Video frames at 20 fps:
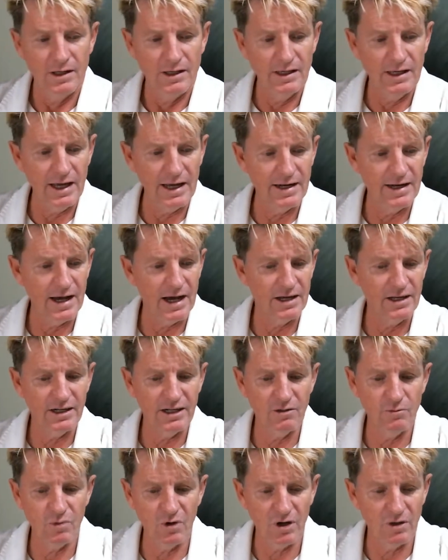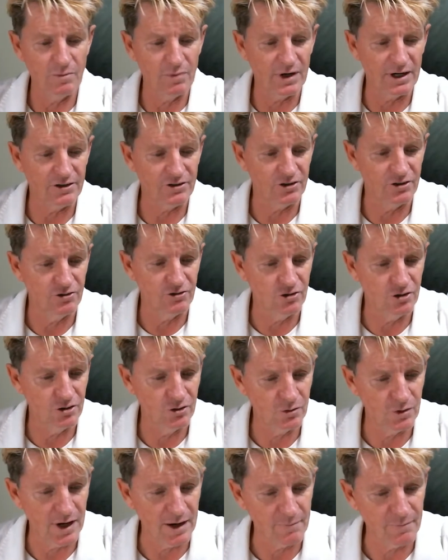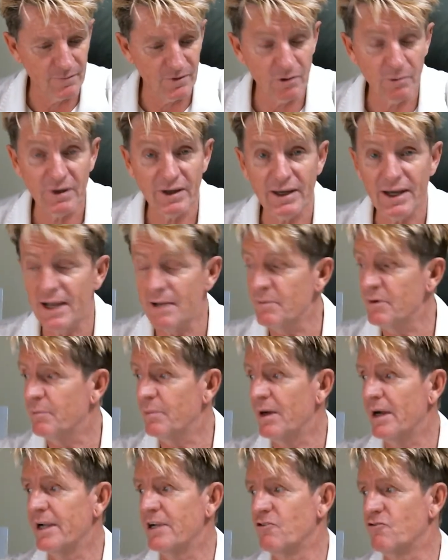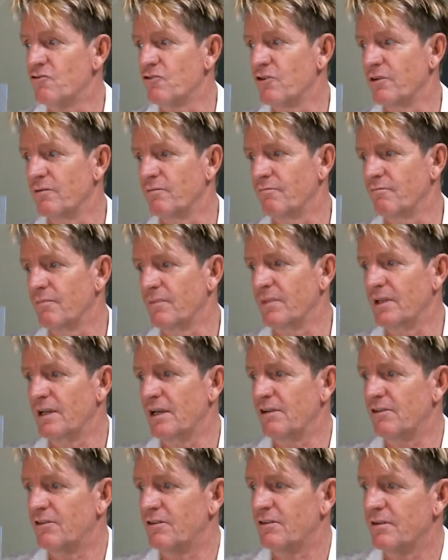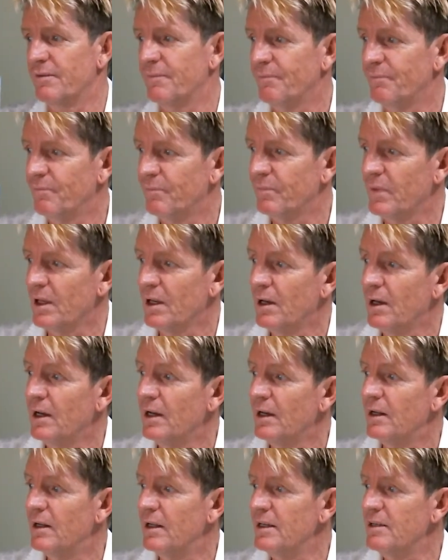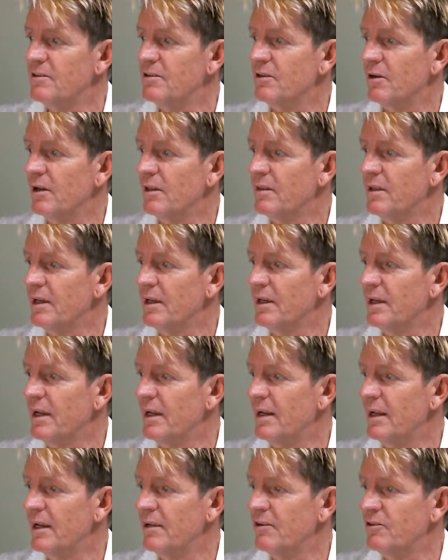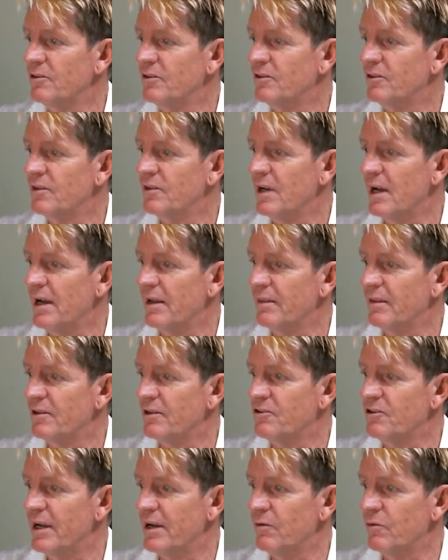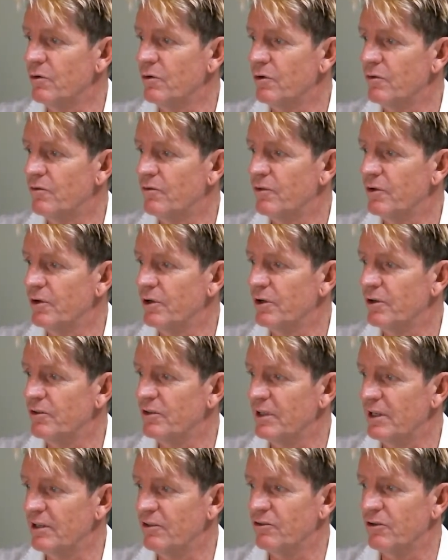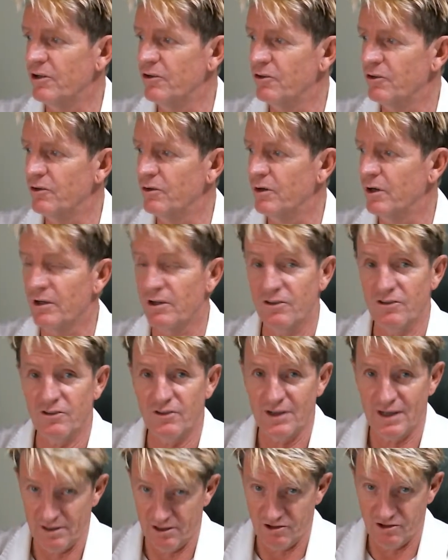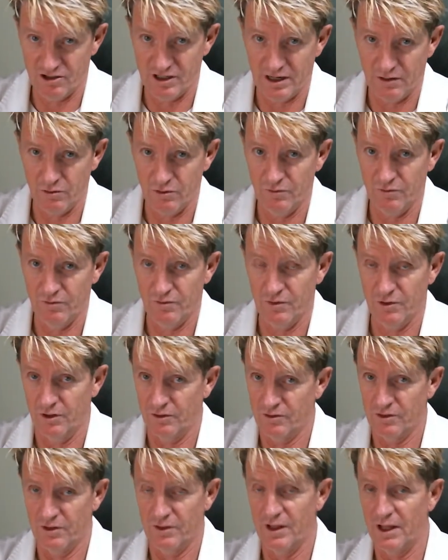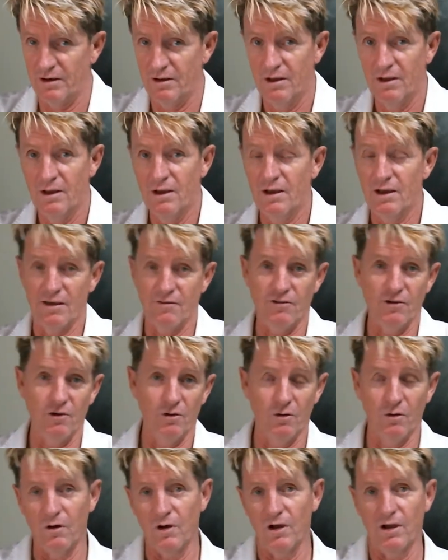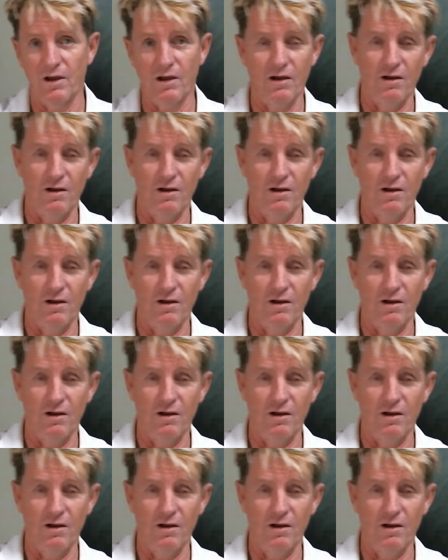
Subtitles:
Yeah, no, you didn't buy brushes. You became a patron. Yes. Lisa, I think Ian has to start the chat room first. Yes, I do. I've got to start the chat room first, and then if you're